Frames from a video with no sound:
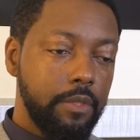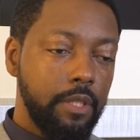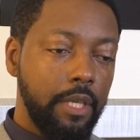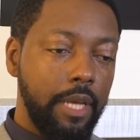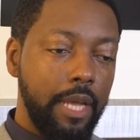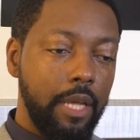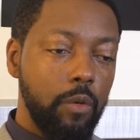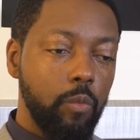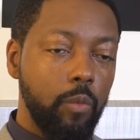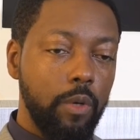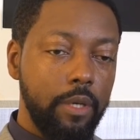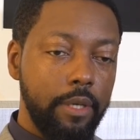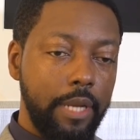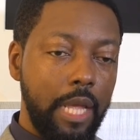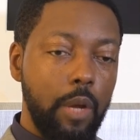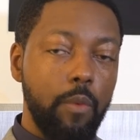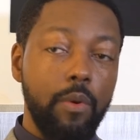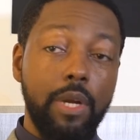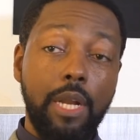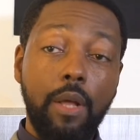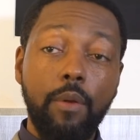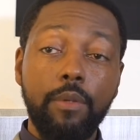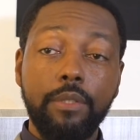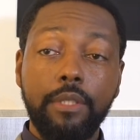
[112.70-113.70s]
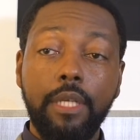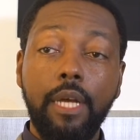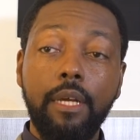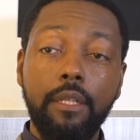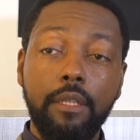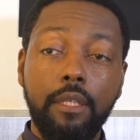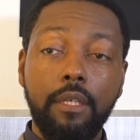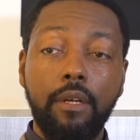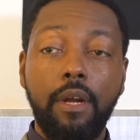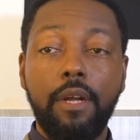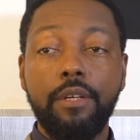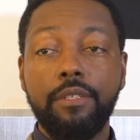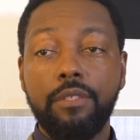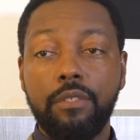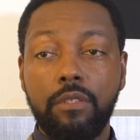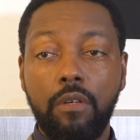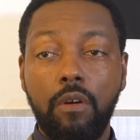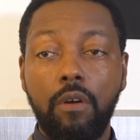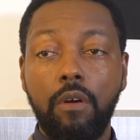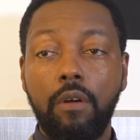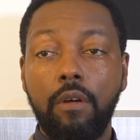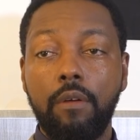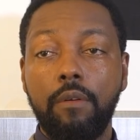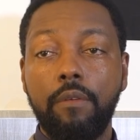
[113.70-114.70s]
And one day when I was out there, I
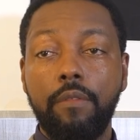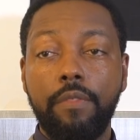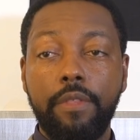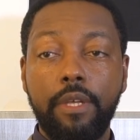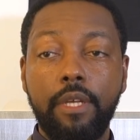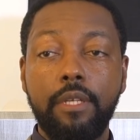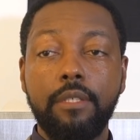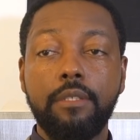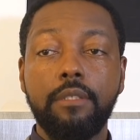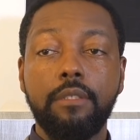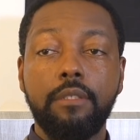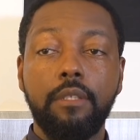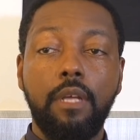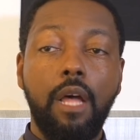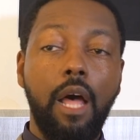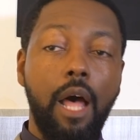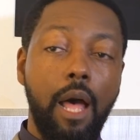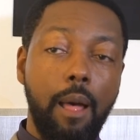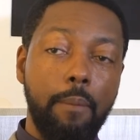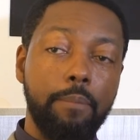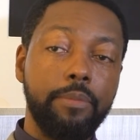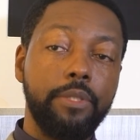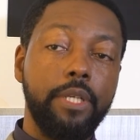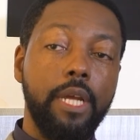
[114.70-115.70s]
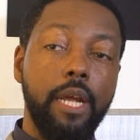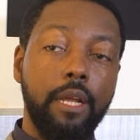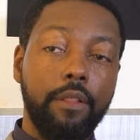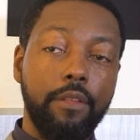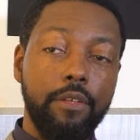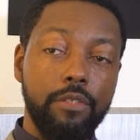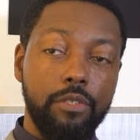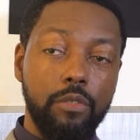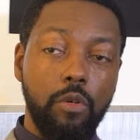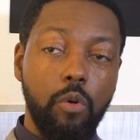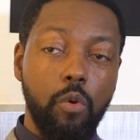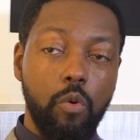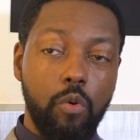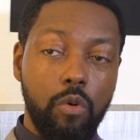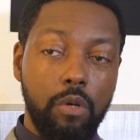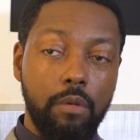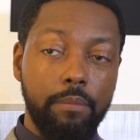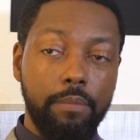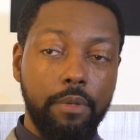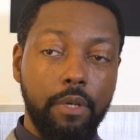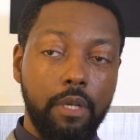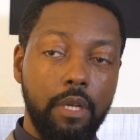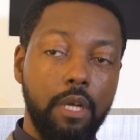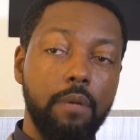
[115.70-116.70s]
saw this object, this
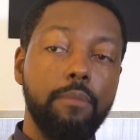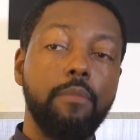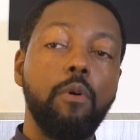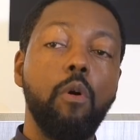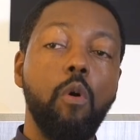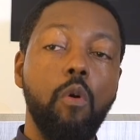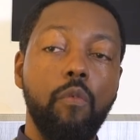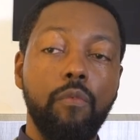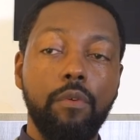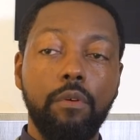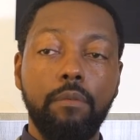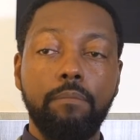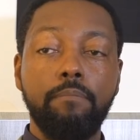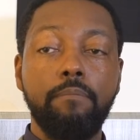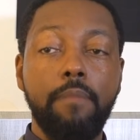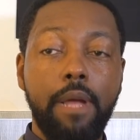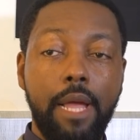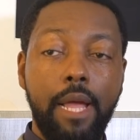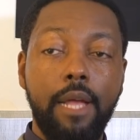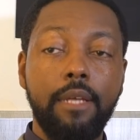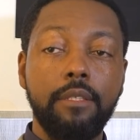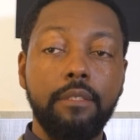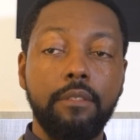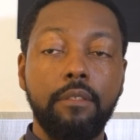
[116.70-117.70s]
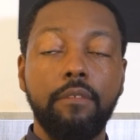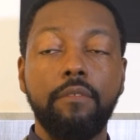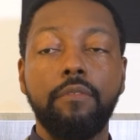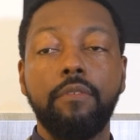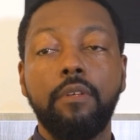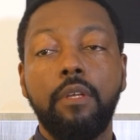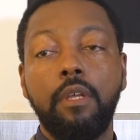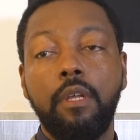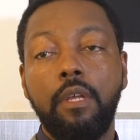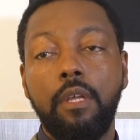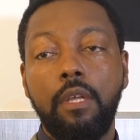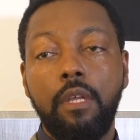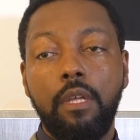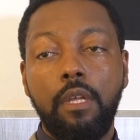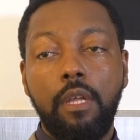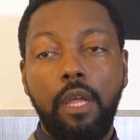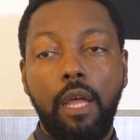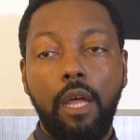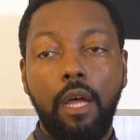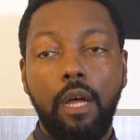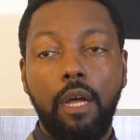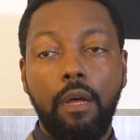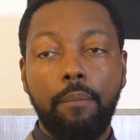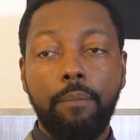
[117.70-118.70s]
orb come over, massive,
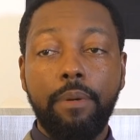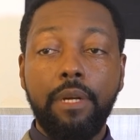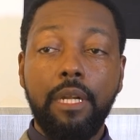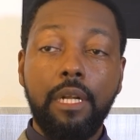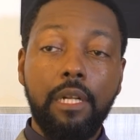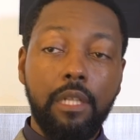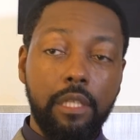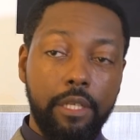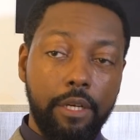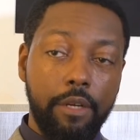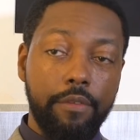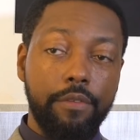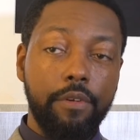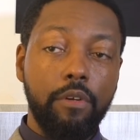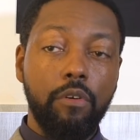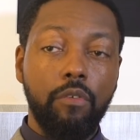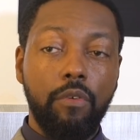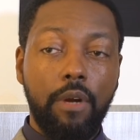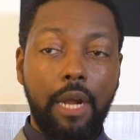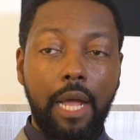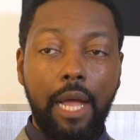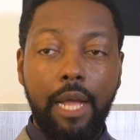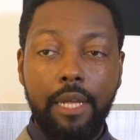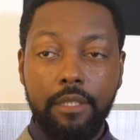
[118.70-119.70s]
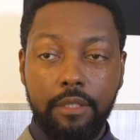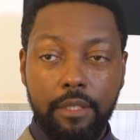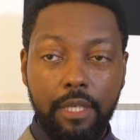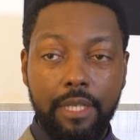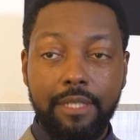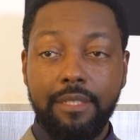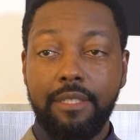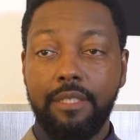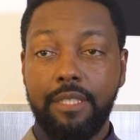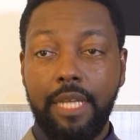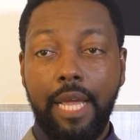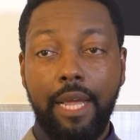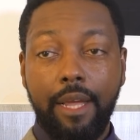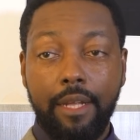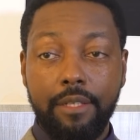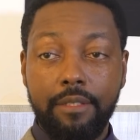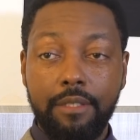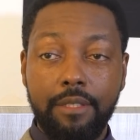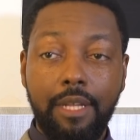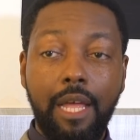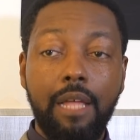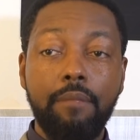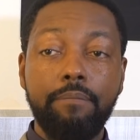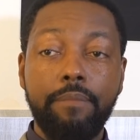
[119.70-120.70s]
but it cleared the horizon in
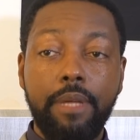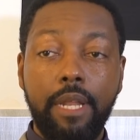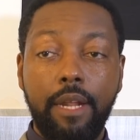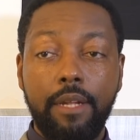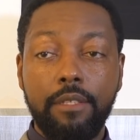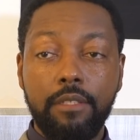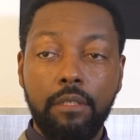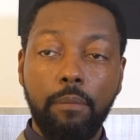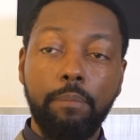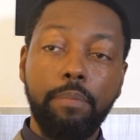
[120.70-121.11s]
seconds, not minutes.